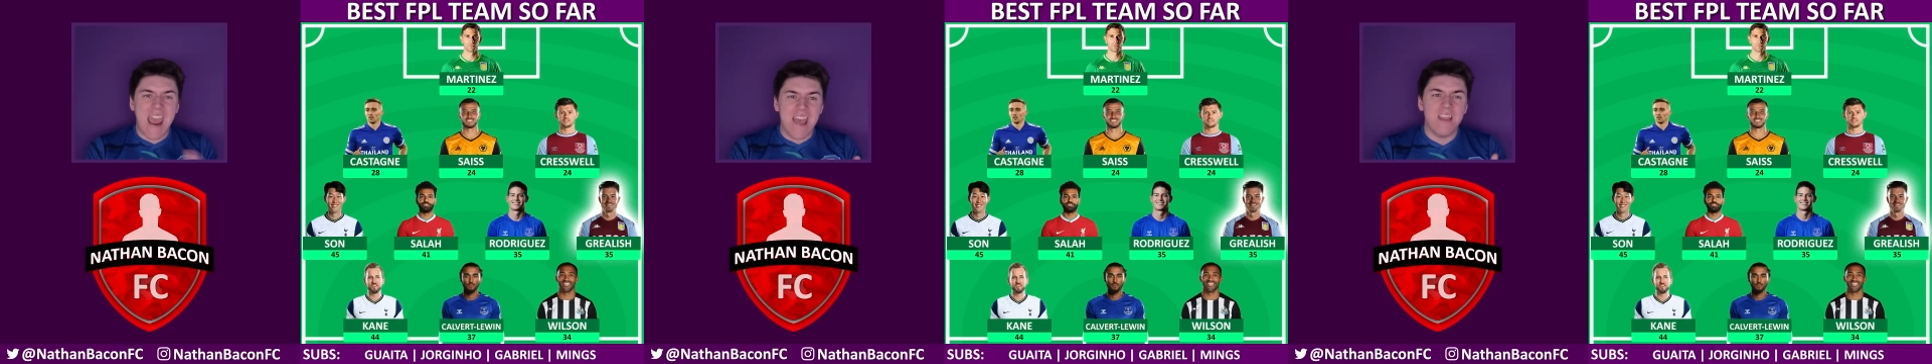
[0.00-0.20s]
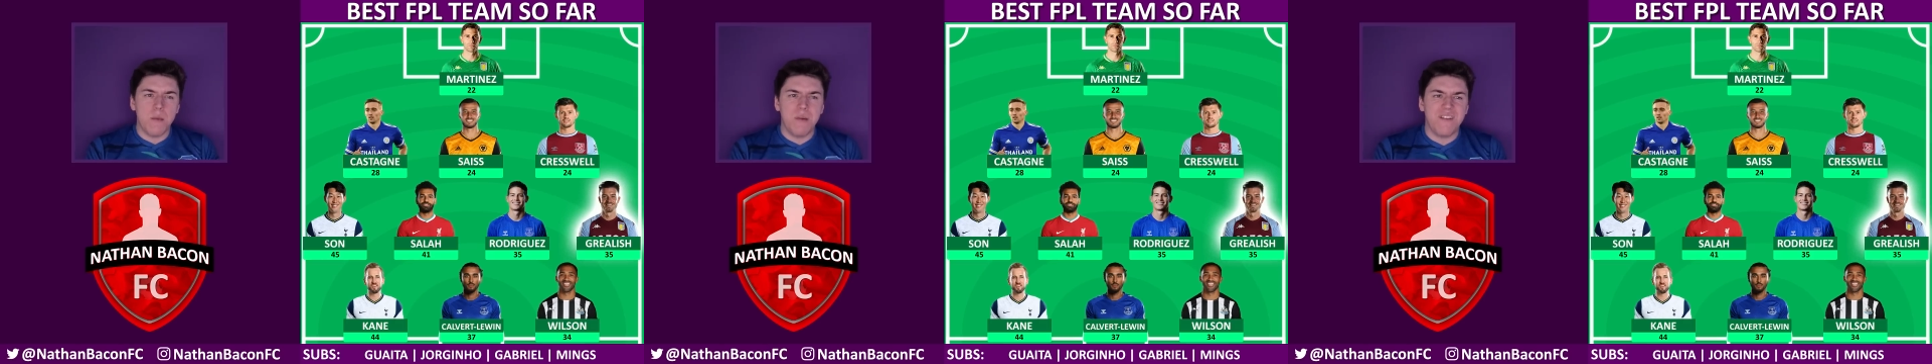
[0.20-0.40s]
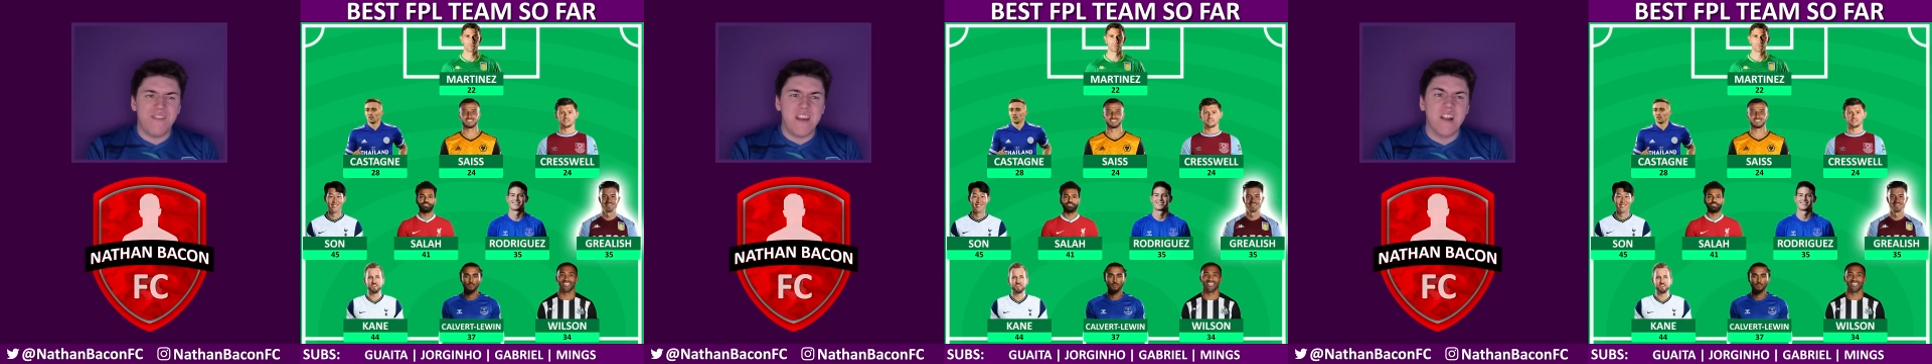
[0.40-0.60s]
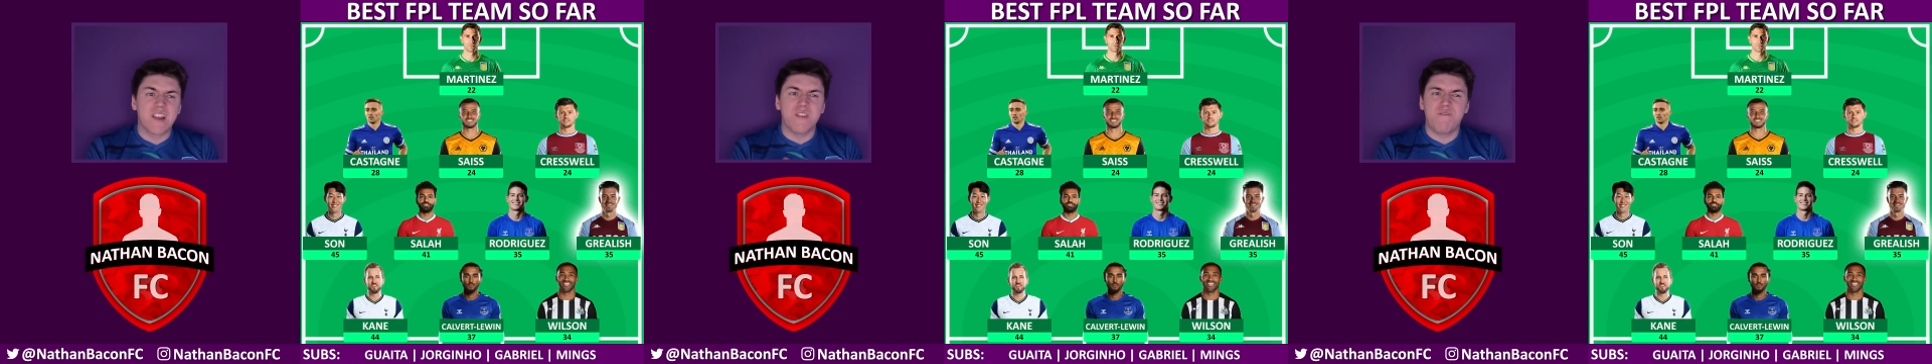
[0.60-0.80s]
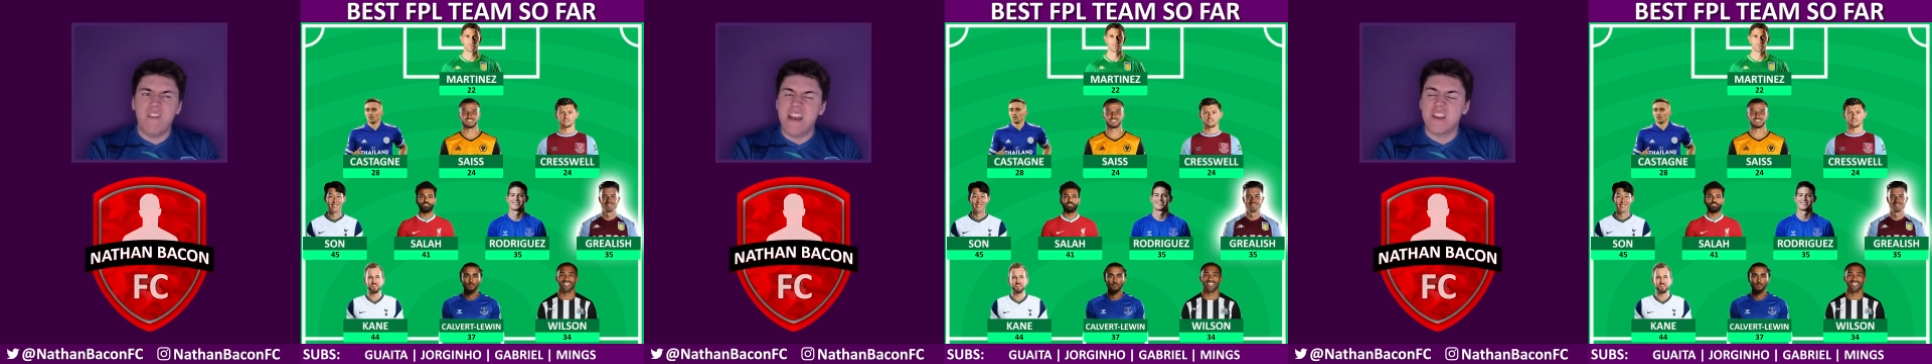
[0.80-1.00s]
in the midfield to
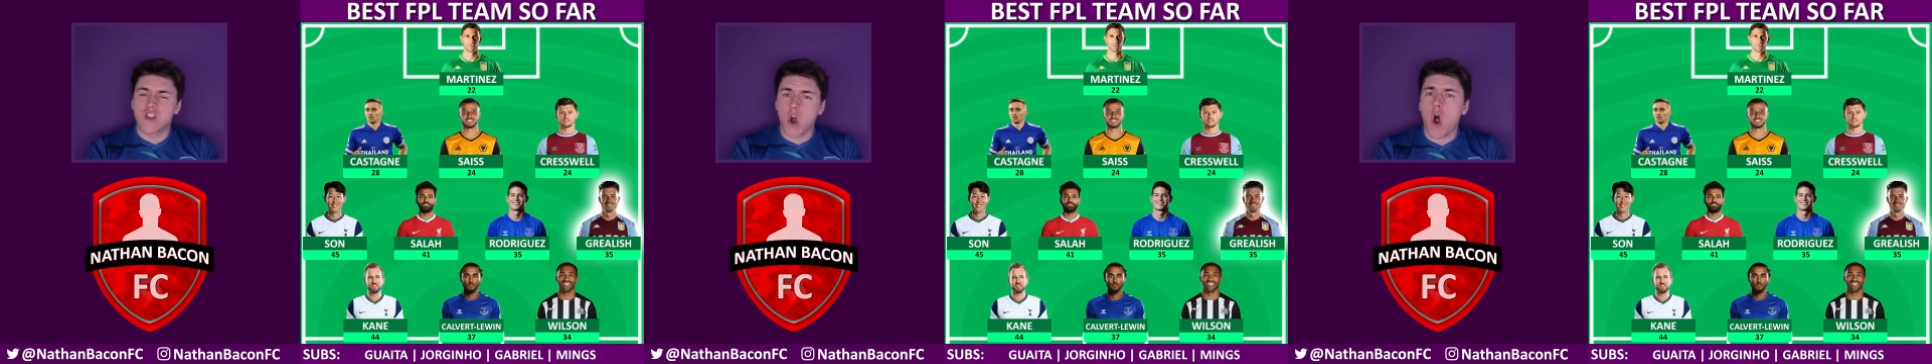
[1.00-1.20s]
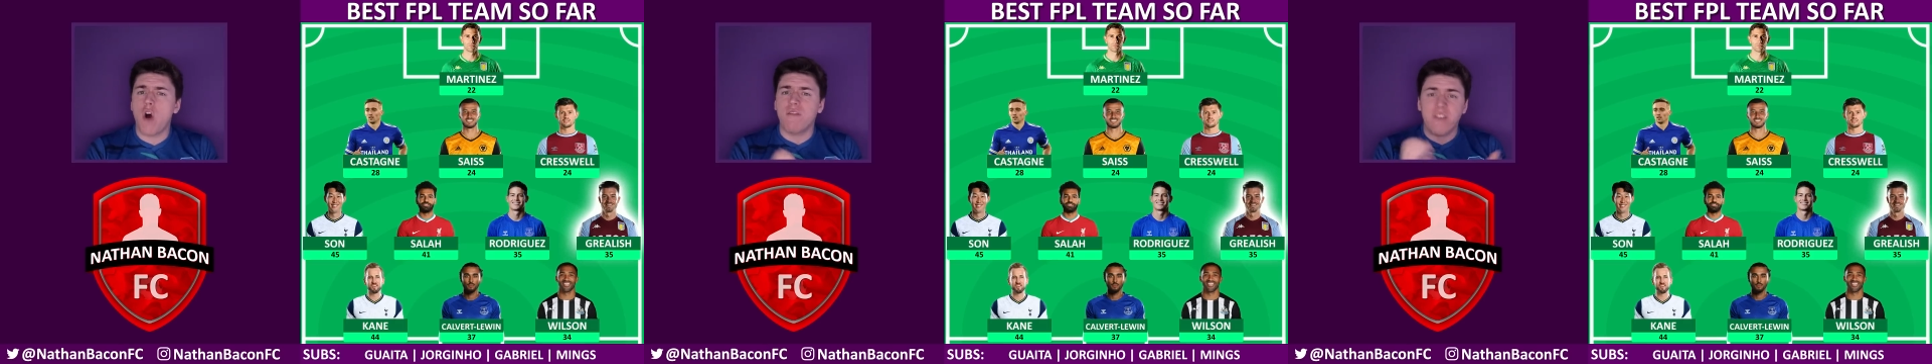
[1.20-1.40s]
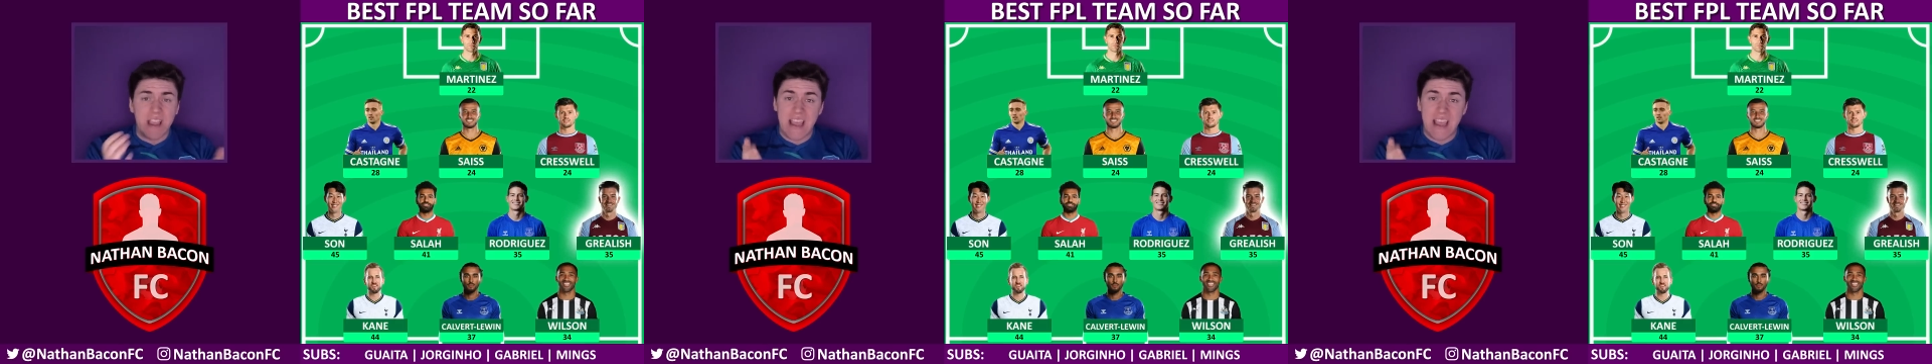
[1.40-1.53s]
finish off